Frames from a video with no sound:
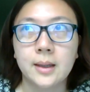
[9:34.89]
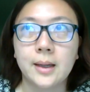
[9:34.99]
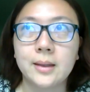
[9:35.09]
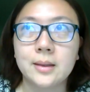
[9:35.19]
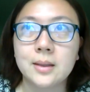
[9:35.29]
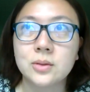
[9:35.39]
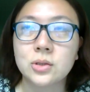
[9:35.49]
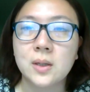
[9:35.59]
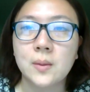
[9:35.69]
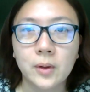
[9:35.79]
And then
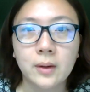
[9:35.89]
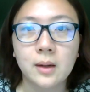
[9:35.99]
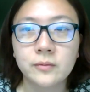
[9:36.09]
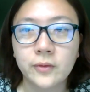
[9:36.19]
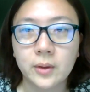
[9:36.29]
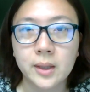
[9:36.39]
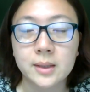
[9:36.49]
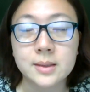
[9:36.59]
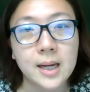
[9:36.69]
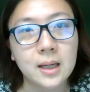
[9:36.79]
she become very
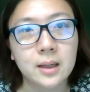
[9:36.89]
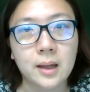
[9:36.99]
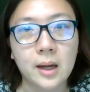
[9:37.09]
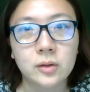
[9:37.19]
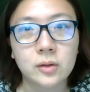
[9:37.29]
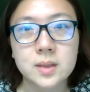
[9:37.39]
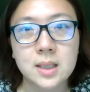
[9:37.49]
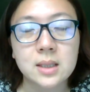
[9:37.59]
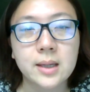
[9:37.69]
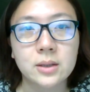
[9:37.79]
excited. I could
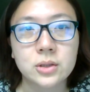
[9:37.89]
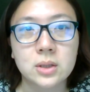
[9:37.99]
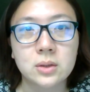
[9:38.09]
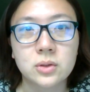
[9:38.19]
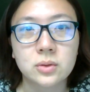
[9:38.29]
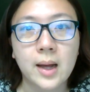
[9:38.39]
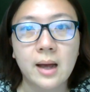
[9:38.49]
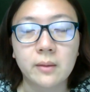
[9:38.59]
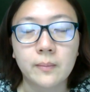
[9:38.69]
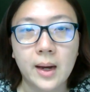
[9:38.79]
see that she do
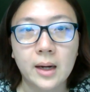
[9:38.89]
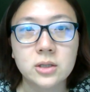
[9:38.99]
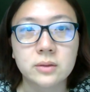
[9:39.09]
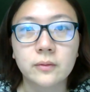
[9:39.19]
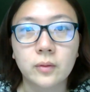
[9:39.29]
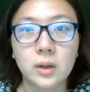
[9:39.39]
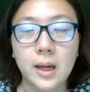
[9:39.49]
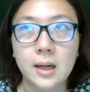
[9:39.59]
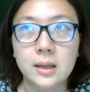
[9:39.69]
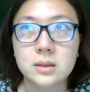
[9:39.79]
have a passion for
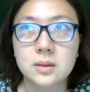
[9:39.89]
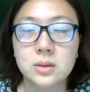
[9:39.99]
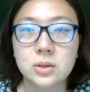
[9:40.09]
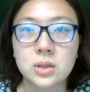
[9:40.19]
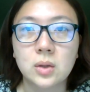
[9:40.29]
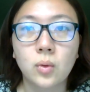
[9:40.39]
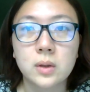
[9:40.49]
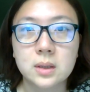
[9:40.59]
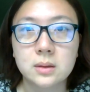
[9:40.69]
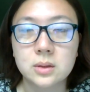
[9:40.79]
that. She
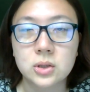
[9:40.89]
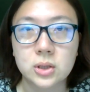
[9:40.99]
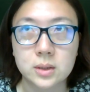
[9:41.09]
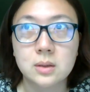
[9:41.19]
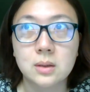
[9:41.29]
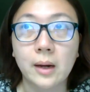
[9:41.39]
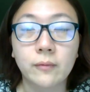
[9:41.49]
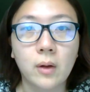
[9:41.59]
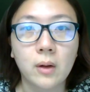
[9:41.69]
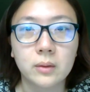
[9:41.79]
wasn't just like
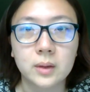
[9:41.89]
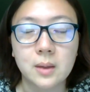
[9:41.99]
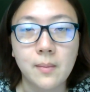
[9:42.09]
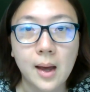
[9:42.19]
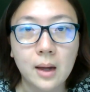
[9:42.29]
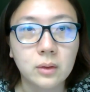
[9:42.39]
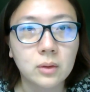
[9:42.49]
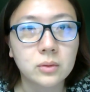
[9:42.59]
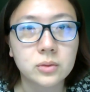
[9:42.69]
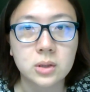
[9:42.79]
following the
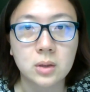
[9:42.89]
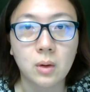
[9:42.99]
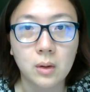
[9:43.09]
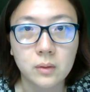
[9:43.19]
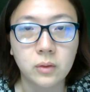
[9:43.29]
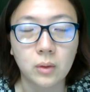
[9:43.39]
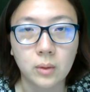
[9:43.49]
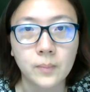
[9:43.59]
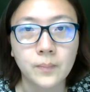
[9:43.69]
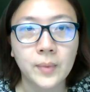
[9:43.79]
manual. She
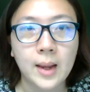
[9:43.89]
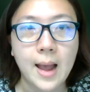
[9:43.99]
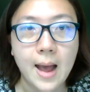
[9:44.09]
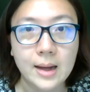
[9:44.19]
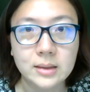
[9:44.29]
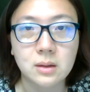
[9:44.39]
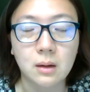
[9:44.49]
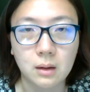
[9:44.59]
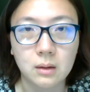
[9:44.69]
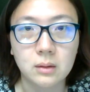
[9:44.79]
also adds
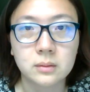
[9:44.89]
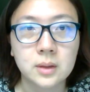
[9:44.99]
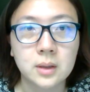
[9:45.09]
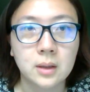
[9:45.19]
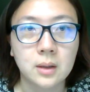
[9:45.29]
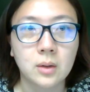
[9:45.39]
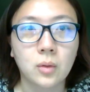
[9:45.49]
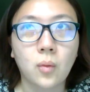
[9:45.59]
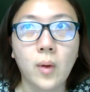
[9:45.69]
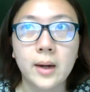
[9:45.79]
on
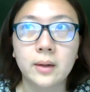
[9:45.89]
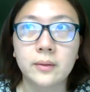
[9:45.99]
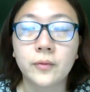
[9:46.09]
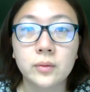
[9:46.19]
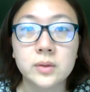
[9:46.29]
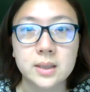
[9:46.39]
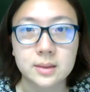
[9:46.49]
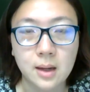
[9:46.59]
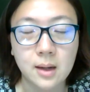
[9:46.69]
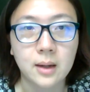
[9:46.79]
quite a few
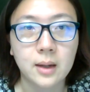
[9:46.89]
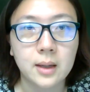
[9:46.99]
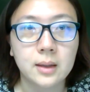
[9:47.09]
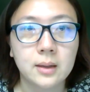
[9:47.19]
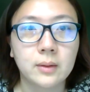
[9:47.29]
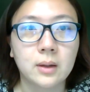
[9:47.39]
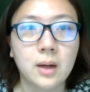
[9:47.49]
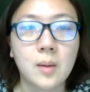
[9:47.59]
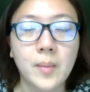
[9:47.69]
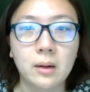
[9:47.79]
design
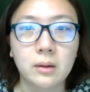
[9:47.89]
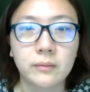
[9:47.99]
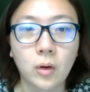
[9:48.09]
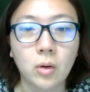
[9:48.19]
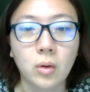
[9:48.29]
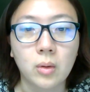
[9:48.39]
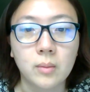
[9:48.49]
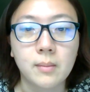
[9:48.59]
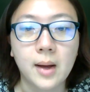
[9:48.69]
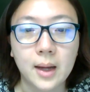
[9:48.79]
come out of her
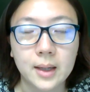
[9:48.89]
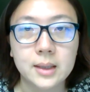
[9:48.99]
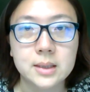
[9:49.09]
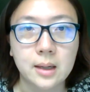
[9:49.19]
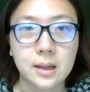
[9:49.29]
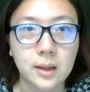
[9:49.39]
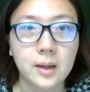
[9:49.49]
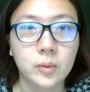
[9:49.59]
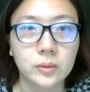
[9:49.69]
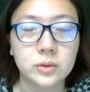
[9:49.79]
own mind and
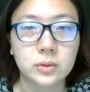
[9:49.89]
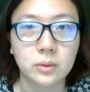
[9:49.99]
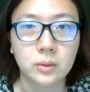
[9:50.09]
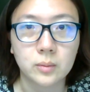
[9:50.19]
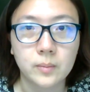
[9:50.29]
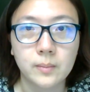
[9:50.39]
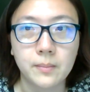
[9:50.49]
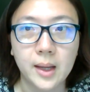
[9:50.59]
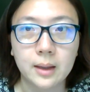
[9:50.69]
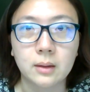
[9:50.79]
able to
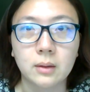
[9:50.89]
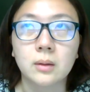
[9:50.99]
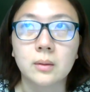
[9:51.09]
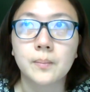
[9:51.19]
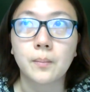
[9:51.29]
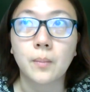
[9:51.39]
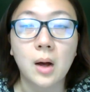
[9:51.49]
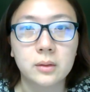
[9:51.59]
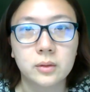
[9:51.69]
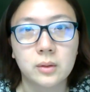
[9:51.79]
make her
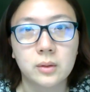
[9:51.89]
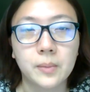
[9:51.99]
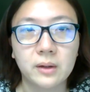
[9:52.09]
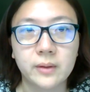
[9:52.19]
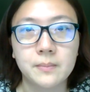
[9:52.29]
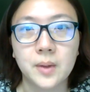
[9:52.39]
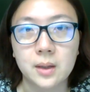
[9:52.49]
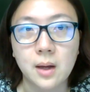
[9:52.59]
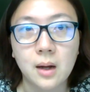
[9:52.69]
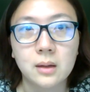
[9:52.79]
model above and
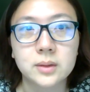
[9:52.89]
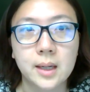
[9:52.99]
beyond.